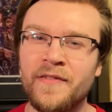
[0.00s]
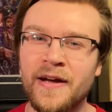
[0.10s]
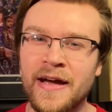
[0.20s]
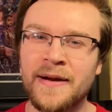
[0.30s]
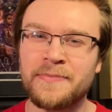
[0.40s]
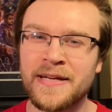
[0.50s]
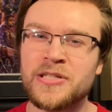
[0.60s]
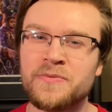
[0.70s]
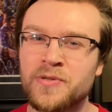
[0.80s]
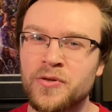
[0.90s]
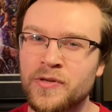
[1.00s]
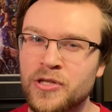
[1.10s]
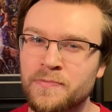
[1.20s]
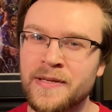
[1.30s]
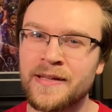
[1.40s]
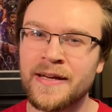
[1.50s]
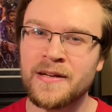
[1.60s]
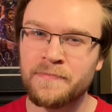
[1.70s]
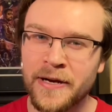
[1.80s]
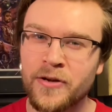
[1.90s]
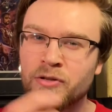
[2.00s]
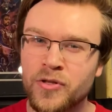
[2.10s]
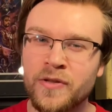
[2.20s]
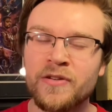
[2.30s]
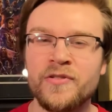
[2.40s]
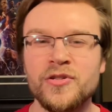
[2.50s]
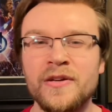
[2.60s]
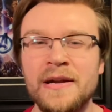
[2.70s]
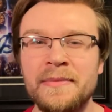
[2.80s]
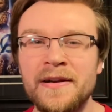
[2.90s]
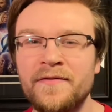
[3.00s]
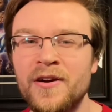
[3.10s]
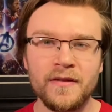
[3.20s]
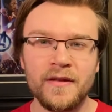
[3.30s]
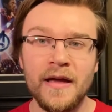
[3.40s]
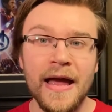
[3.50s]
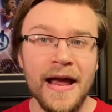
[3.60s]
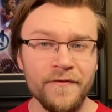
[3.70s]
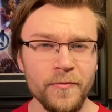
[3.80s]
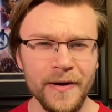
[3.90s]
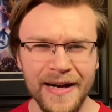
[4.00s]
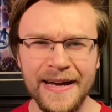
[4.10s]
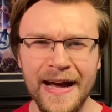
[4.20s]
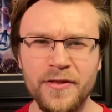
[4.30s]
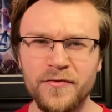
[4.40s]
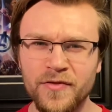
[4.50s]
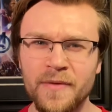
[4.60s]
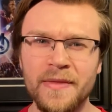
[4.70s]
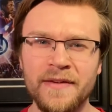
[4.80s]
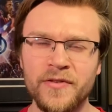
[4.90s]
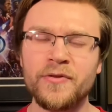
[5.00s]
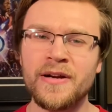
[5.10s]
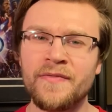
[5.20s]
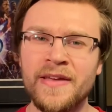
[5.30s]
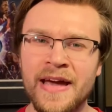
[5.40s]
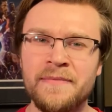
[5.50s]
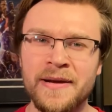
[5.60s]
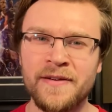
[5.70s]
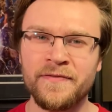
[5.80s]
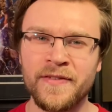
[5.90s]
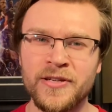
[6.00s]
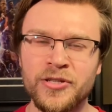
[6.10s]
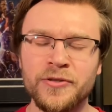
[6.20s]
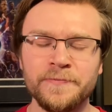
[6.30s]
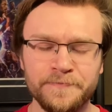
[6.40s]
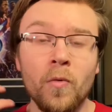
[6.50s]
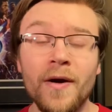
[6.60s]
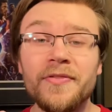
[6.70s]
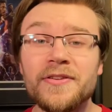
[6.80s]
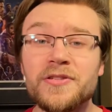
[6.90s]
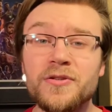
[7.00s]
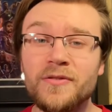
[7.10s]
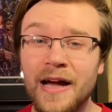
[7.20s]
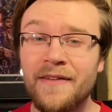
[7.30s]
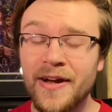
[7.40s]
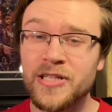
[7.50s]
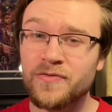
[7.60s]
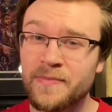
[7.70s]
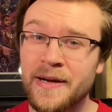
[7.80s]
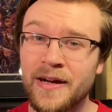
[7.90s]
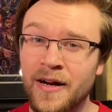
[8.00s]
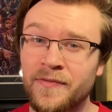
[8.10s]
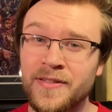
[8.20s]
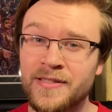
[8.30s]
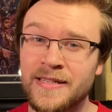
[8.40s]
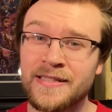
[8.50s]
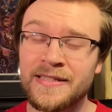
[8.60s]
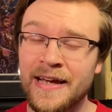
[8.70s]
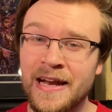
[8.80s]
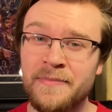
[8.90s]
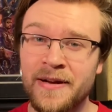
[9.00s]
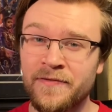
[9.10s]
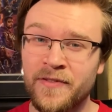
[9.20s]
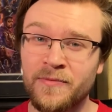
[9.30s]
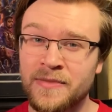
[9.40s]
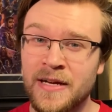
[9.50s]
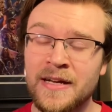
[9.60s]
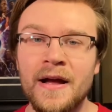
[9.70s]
adaptation was going to be like compared to the original animated film. And from what I gathered from that viewing of the animated feature, what this new live action remake of this Disney animated film does